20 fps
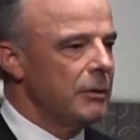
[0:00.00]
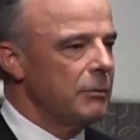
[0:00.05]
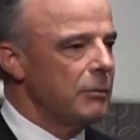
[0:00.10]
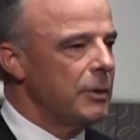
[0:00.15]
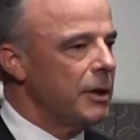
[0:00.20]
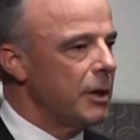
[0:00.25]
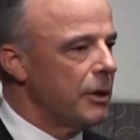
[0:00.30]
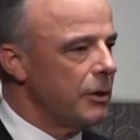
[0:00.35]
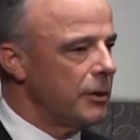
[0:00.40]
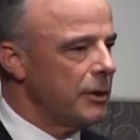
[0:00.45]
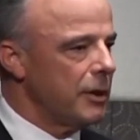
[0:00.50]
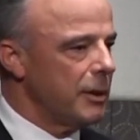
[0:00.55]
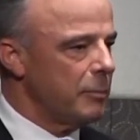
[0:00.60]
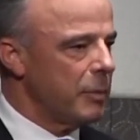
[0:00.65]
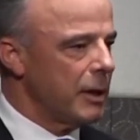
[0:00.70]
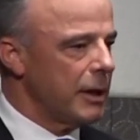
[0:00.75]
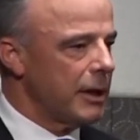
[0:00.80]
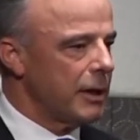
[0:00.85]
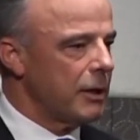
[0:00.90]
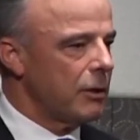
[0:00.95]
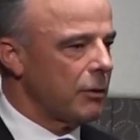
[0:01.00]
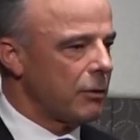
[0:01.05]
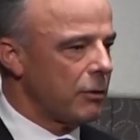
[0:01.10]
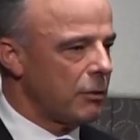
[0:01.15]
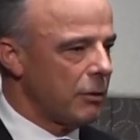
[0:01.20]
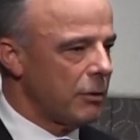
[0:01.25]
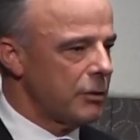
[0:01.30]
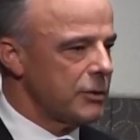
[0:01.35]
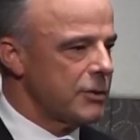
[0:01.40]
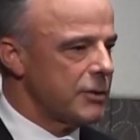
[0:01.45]
We know that he played
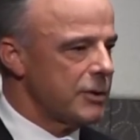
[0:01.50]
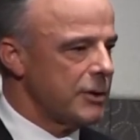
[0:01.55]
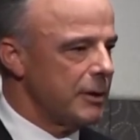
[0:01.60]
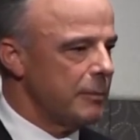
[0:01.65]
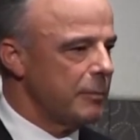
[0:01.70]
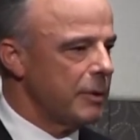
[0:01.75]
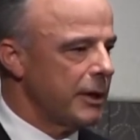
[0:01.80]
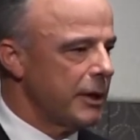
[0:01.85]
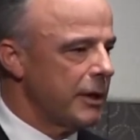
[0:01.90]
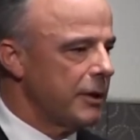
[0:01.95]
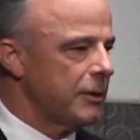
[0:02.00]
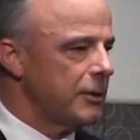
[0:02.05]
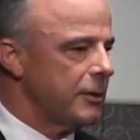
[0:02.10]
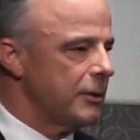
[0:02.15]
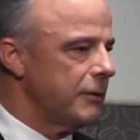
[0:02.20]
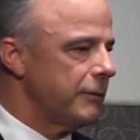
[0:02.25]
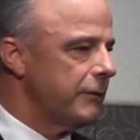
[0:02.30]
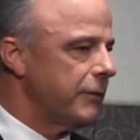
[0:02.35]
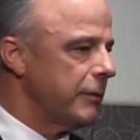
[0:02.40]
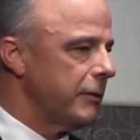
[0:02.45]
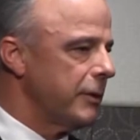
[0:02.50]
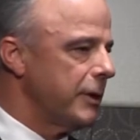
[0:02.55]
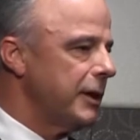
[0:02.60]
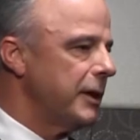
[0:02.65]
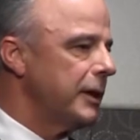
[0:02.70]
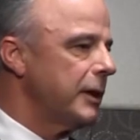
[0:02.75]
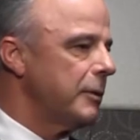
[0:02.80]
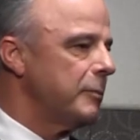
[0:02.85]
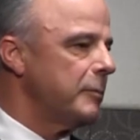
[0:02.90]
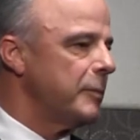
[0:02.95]
lacrosse, and he played it at a very
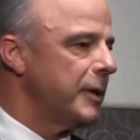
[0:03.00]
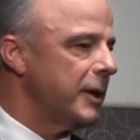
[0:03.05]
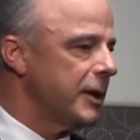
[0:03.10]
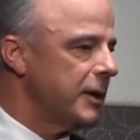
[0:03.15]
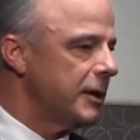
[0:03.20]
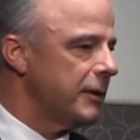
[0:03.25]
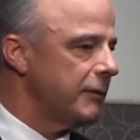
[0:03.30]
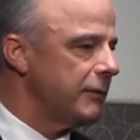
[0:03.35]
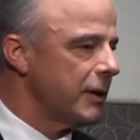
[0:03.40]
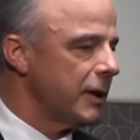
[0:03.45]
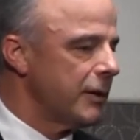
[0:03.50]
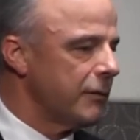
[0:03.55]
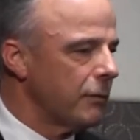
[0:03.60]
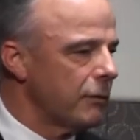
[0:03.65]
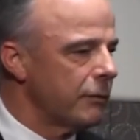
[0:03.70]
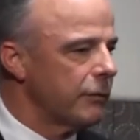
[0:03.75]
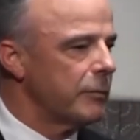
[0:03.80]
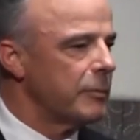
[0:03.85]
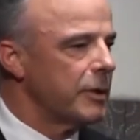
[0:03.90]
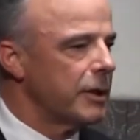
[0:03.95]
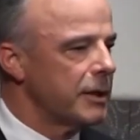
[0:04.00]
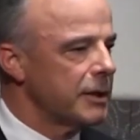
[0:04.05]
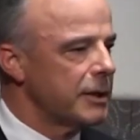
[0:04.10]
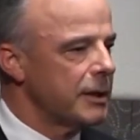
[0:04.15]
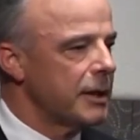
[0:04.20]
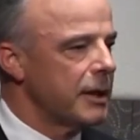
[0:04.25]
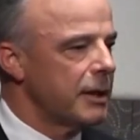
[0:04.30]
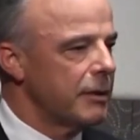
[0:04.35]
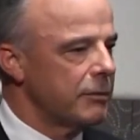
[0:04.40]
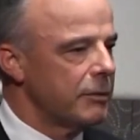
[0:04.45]
competitive level from
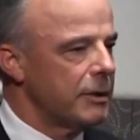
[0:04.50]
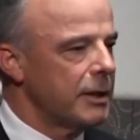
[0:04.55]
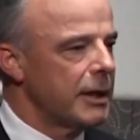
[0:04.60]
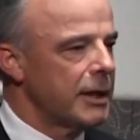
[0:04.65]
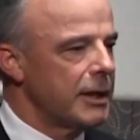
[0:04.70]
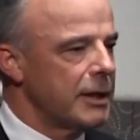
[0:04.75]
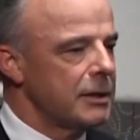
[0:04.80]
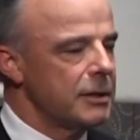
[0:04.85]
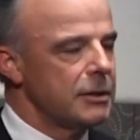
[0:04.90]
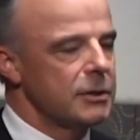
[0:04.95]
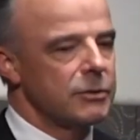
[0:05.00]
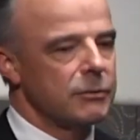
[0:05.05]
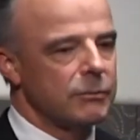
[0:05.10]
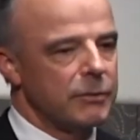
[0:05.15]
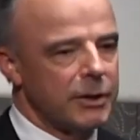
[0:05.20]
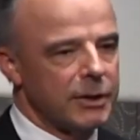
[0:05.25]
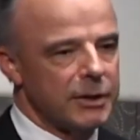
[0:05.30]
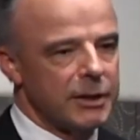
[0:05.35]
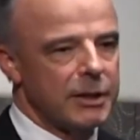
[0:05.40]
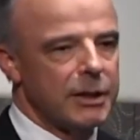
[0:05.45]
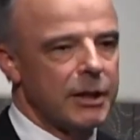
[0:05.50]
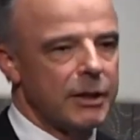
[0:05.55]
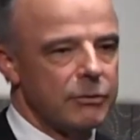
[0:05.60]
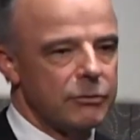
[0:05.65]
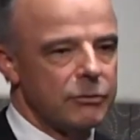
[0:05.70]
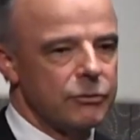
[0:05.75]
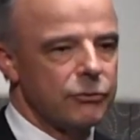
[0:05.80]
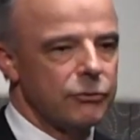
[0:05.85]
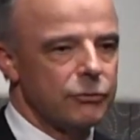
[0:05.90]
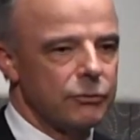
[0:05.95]
1908 until
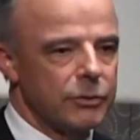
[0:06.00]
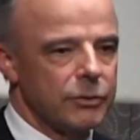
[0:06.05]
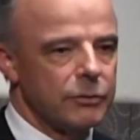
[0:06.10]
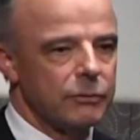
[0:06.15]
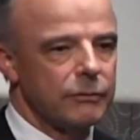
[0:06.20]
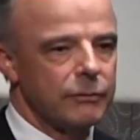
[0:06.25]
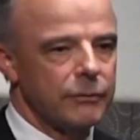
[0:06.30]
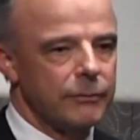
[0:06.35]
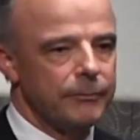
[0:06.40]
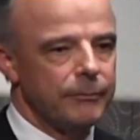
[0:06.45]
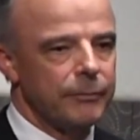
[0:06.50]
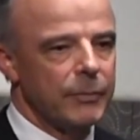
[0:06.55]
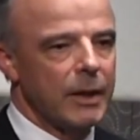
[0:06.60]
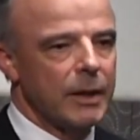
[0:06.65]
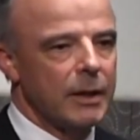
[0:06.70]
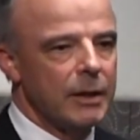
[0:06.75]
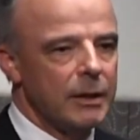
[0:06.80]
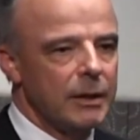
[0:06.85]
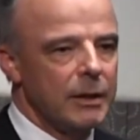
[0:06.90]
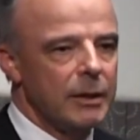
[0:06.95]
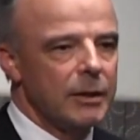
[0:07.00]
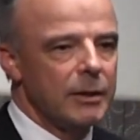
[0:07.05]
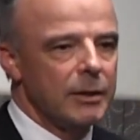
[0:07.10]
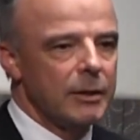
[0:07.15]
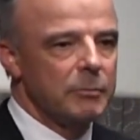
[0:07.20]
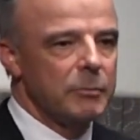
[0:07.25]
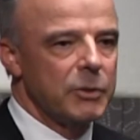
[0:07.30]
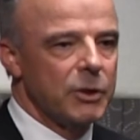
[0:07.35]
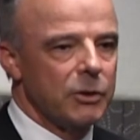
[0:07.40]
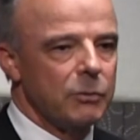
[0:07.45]
1912.
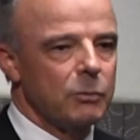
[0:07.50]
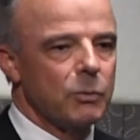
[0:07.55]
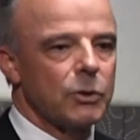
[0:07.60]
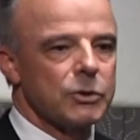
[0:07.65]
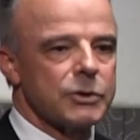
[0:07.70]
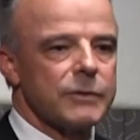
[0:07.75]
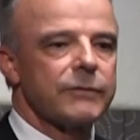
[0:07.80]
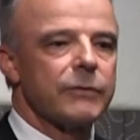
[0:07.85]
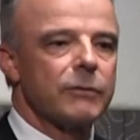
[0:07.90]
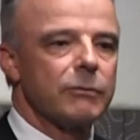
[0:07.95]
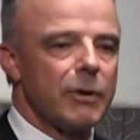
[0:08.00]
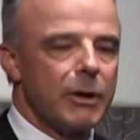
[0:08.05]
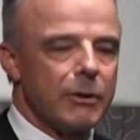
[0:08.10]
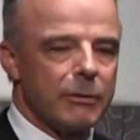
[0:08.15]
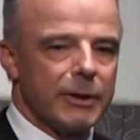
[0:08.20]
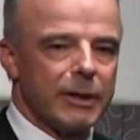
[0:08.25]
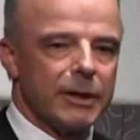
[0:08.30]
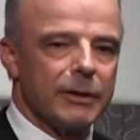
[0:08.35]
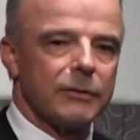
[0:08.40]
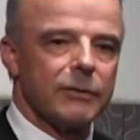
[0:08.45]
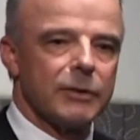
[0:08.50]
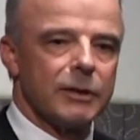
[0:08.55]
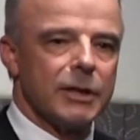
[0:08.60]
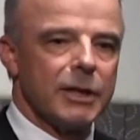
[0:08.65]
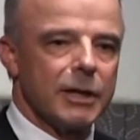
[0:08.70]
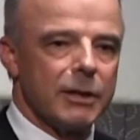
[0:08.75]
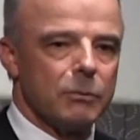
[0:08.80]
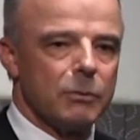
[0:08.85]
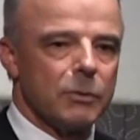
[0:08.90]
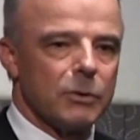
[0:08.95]
But it was for rowing that
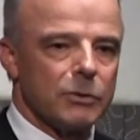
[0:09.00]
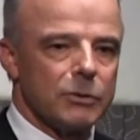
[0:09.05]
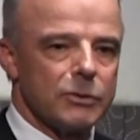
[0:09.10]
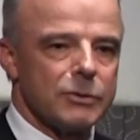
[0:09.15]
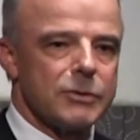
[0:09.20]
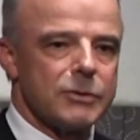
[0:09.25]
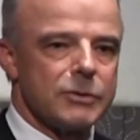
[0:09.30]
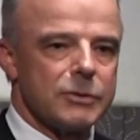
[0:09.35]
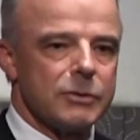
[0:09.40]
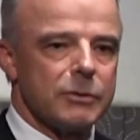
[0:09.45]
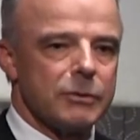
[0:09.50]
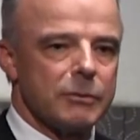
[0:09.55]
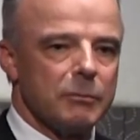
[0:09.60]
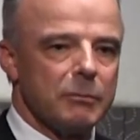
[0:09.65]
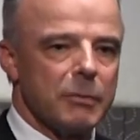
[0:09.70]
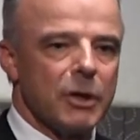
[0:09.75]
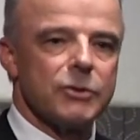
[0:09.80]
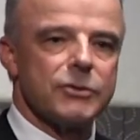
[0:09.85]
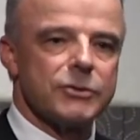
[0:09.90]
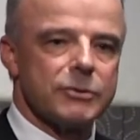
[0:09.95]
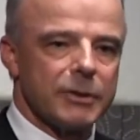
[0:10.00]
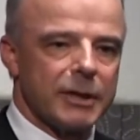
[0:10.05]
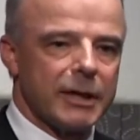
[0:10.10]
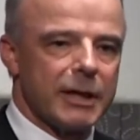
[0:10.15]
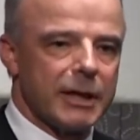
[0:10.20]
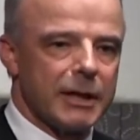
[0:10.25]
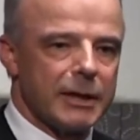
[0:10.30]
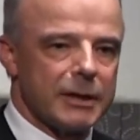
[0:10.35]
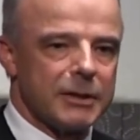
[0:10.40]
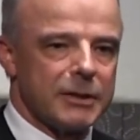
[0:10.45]
he was most
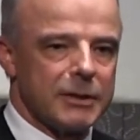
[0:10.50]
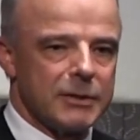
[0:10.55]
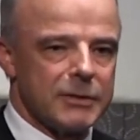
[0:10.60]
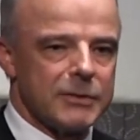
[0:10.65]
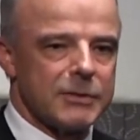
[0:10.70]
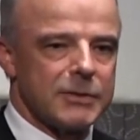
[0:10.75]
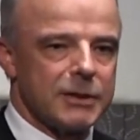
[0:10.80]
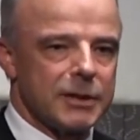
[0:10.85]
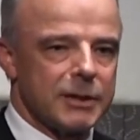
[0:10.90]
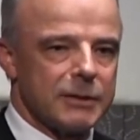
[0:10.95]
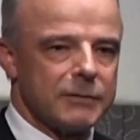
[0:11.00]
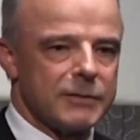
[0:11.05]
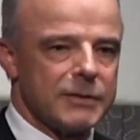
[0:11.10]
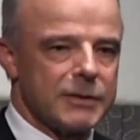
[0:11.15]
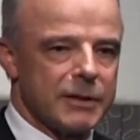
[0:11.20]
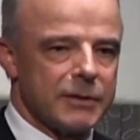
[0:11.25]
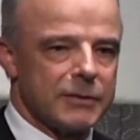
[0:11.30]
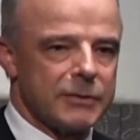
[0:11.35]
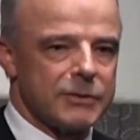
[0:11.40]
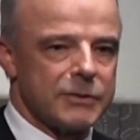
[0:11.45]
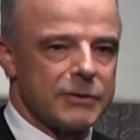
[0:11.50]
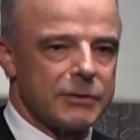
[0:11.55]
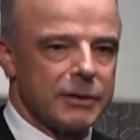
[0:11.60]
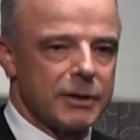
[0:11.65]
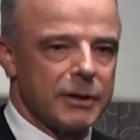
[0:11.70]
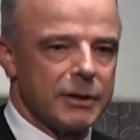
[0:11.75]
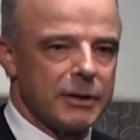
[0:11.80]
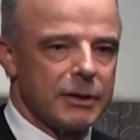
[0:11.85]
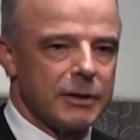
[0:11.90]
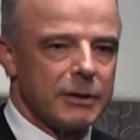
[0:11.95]
regarded in the state of South
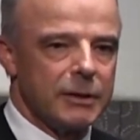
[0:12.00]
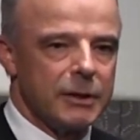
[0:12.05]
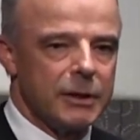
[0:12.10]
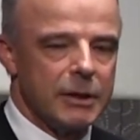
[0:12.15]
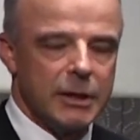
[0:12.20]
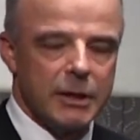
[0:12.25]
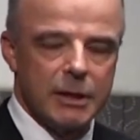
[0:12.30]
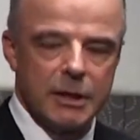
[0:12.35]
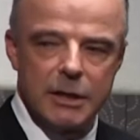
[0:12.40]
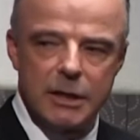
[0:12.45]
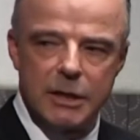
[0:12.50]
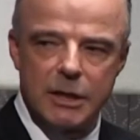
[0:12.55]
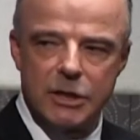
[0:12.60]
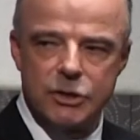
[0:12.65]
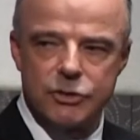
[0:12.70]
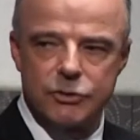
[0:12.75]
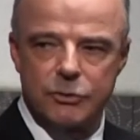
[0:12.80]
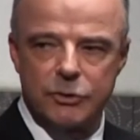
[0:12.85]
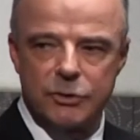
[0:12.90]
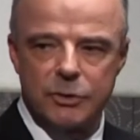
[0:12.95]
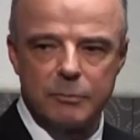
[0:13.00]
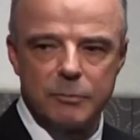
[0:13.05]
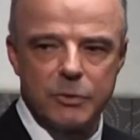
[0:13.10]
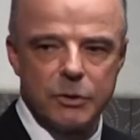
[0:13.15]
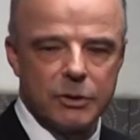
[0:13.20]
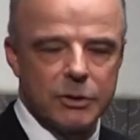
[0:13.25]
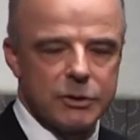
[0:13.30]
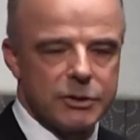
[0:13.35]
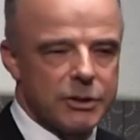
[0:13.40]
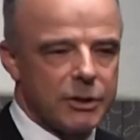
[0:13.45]
Australia. He joined the
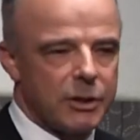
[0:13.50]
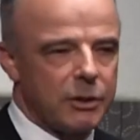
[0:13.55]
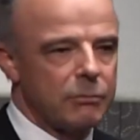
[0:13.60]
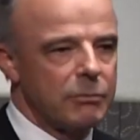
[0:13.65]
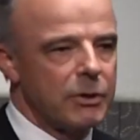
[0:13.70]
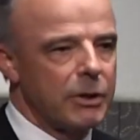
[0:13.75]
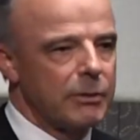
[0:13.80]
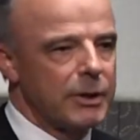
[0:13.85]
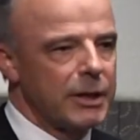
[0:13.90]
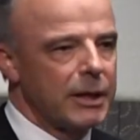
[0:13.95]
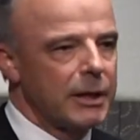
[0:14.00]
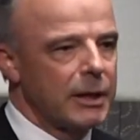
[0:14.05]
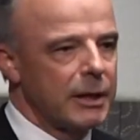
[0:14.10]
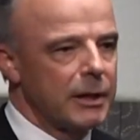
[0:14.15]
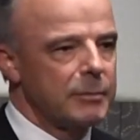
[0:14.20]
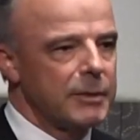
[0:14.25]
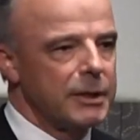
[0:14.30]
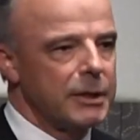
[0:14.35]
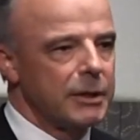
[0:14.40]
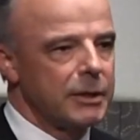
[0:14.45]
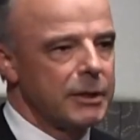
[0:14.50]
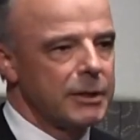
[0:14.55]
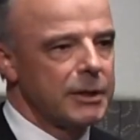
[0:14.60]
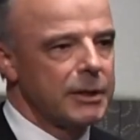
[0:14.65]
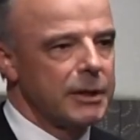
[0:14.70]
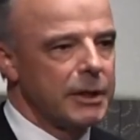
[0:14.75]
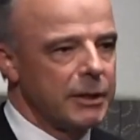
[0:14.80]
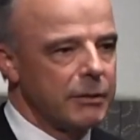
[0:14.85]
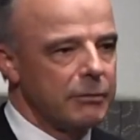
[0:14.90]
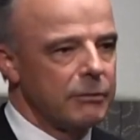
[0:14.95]
Mercantile Rowing Club in
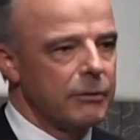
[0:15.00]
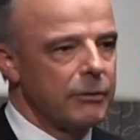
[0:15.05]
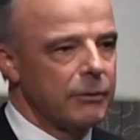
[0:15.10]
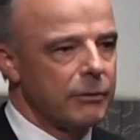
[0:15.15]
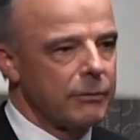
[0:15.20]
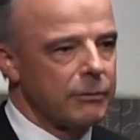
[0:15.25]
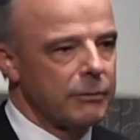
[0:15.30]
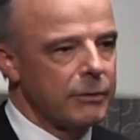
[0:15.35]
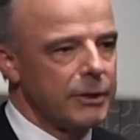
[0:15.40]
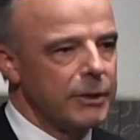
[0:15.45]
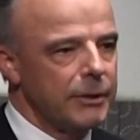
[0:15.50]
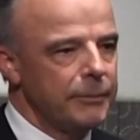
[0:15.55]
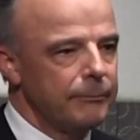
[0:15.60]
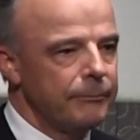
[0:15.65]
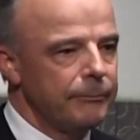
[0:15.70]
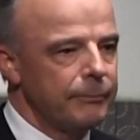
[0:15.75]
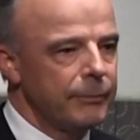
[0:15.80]
1903.